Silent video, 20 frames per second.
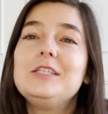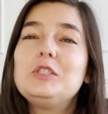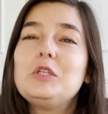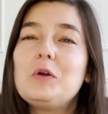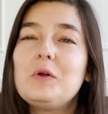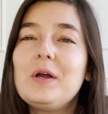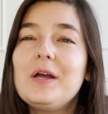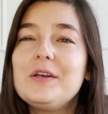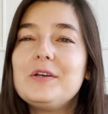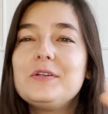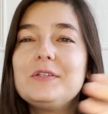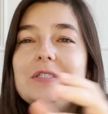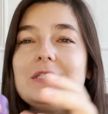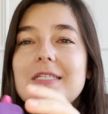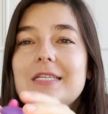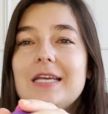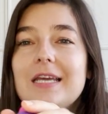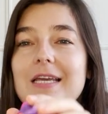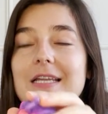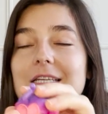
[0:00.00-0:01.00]
don't
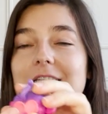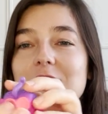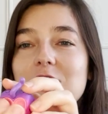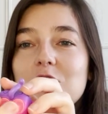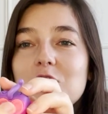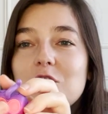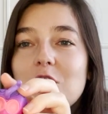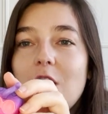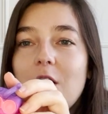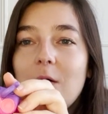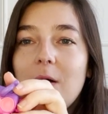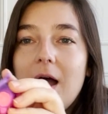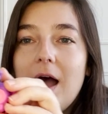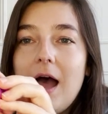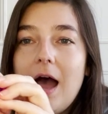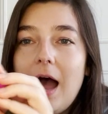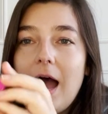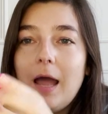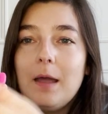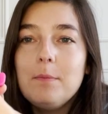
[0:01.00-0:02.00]
understand. So
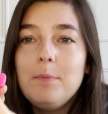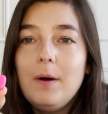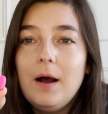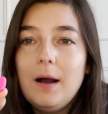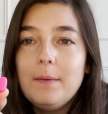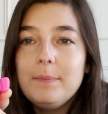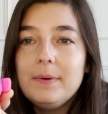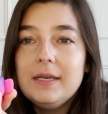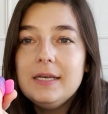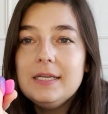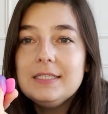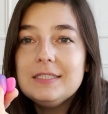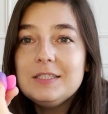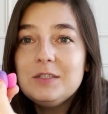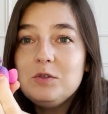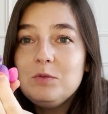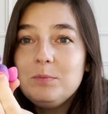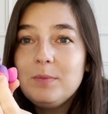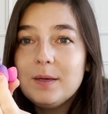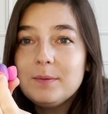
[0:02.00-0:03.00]
I pop in his
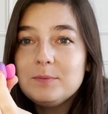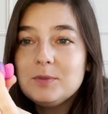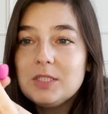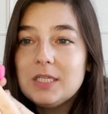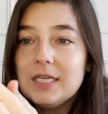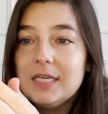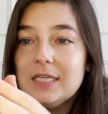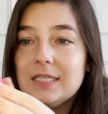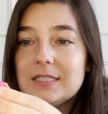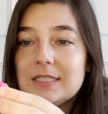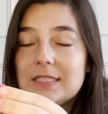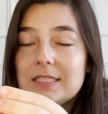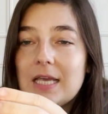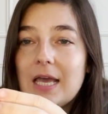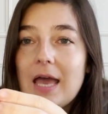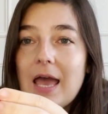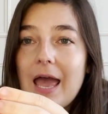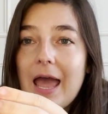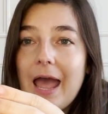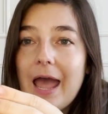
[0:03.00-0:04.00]
little bum cheeks
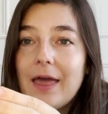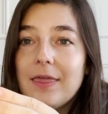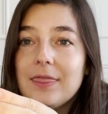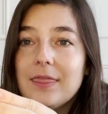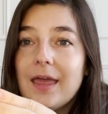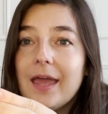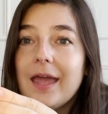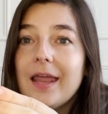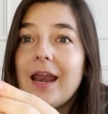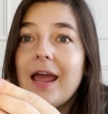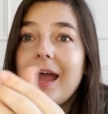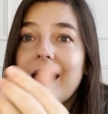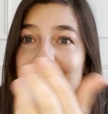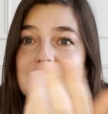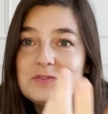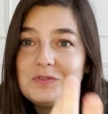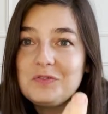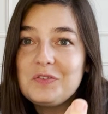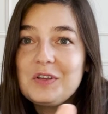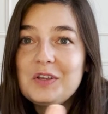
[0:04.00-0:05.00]
and then I had
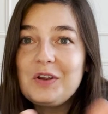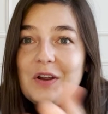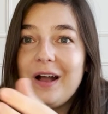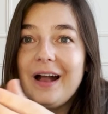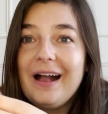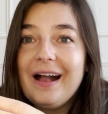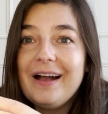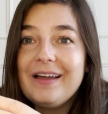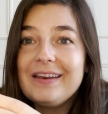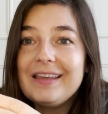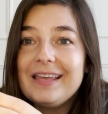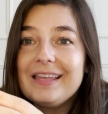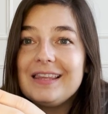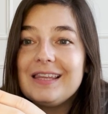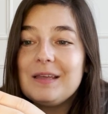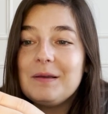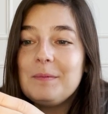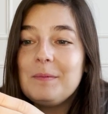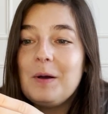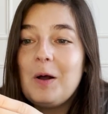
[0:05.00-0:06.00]
to figure out how to get
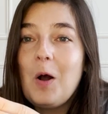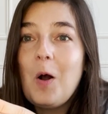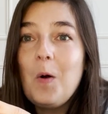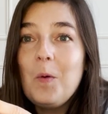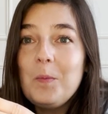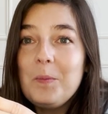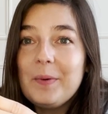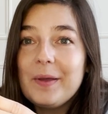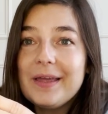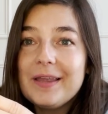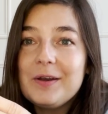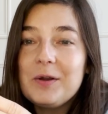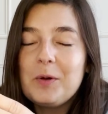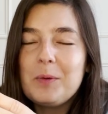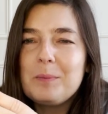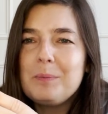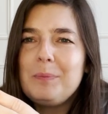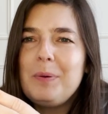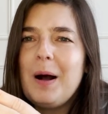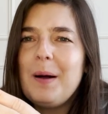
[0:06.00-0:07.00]
them open or
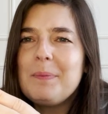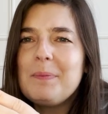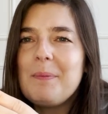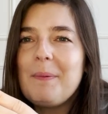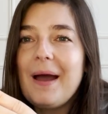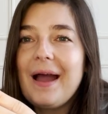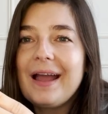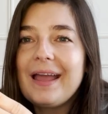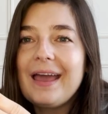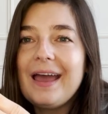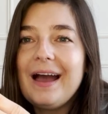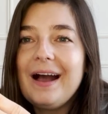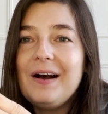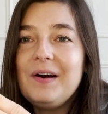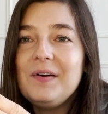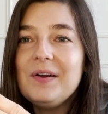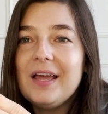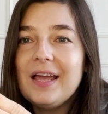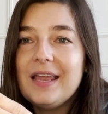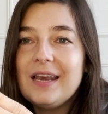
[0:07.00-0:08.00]
pop back
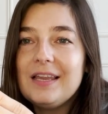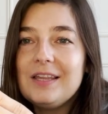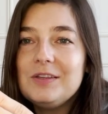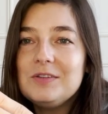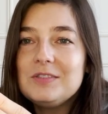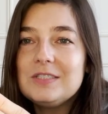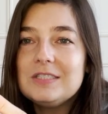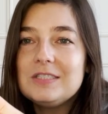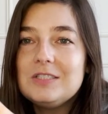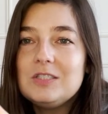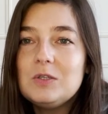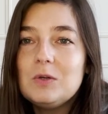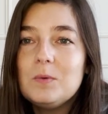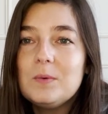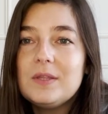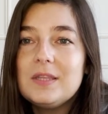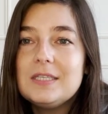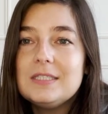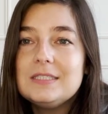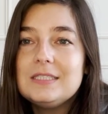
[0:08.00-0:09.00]
out and you just do it
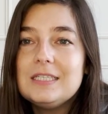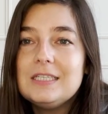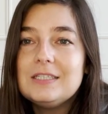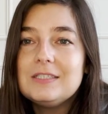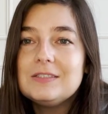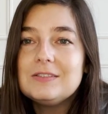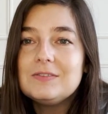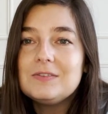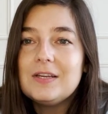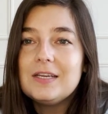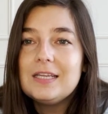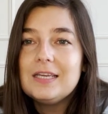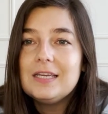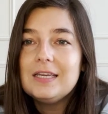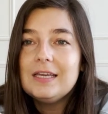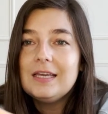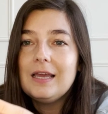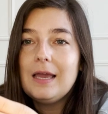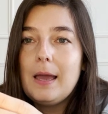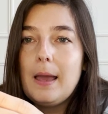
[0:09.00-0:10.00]
with his ears.
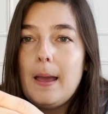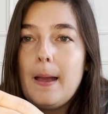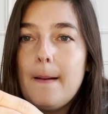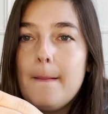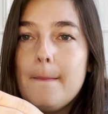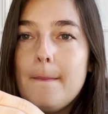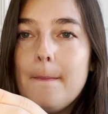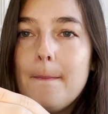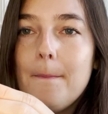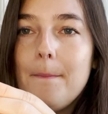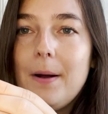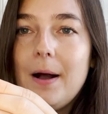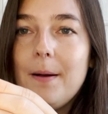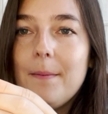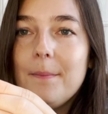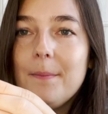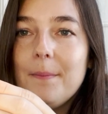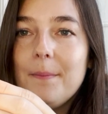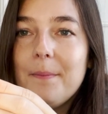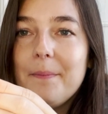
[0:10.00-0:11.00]
Ready?
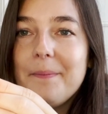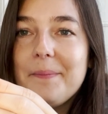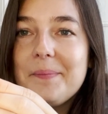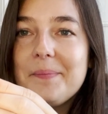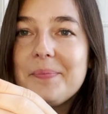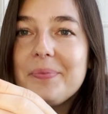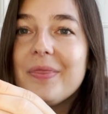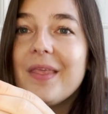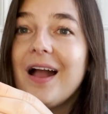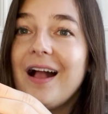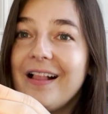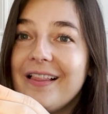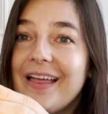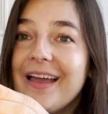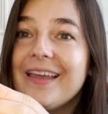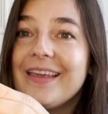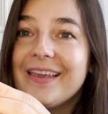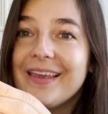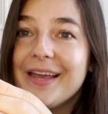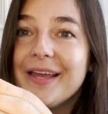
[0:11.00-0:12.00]
Pop. I
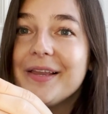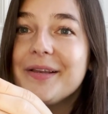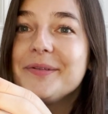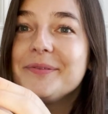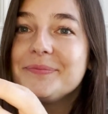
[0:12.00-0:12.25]
like it.